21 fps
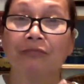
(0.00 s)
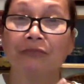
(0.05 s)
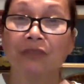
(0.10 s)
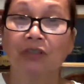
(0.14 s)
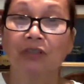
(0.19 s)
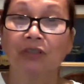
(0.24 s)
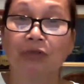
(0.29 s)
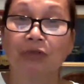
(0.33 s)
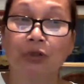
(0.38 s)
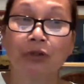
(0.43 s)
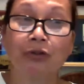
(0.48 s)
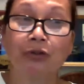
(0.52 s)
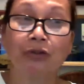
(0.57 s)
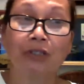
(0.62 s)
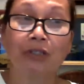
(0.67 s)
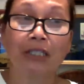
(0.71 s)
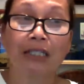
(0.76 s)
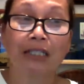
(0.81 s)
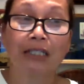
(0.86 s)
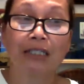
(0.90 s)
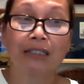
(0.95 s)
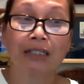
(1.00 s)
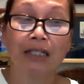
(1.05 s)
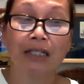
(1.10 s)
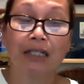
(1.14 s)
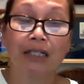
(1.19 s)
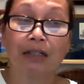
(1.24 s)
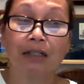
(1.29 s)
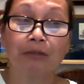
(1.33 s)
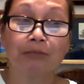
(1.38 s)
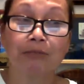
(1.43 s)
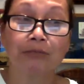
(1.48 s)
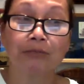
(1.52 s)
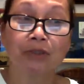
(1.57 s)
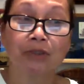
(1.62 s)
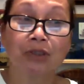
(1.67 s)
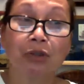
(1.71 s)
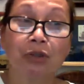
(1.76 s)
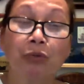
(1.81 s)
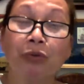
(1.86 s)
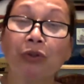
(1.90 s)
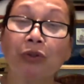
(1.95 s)
for your thing.
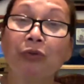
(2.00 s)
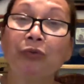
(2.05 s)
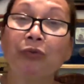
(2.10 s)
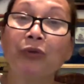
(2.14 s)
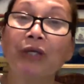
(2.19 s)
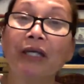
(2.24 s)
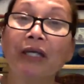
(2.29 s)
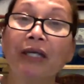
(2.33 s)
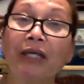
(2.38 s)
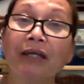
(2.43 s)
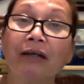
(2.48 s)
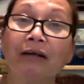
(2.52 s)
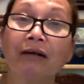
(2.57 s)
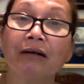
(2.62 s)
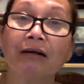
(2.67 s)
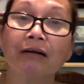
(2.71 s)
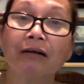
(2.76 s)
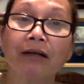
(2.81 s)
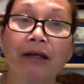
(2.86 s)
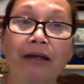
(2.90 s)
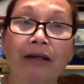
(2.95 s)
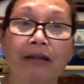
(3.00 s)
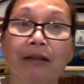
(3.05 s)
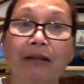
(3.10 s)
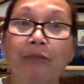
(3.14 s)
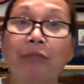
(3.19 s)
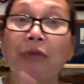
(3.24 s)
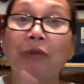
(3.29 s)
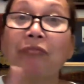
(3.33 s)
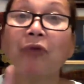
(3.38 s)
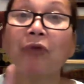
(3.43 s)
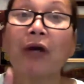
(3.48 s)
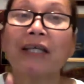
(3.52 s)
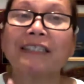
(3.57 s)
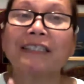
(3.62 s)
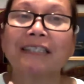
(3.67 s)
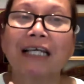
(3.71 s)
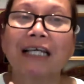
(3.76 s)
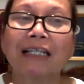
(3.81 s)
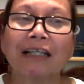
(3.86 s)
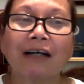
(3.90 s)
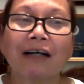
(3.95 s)
So when we, okay, before I
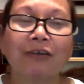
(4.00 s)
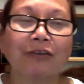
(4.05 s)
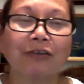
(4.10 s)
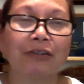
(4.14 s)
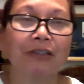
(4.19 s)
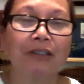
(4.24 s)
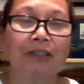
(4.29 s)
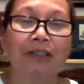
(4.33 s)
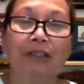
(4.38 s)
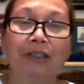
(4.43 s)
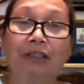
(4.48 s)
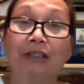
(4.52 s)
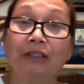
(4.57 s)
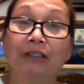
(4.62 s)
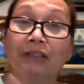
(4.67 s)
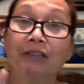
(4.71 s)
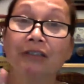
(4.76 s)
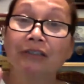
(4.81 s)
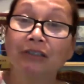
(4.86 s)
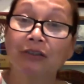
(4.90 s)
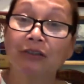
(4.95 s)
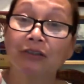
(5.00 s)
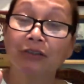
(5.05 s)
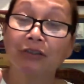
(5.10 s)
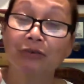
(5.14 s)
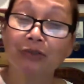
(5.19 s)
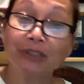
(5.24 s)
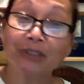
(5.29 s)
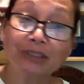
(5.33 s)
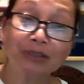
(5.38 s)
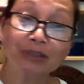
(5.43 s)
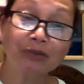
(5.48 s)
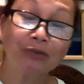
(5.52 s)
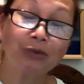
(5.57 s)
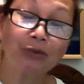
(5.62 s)
sign out, so the reason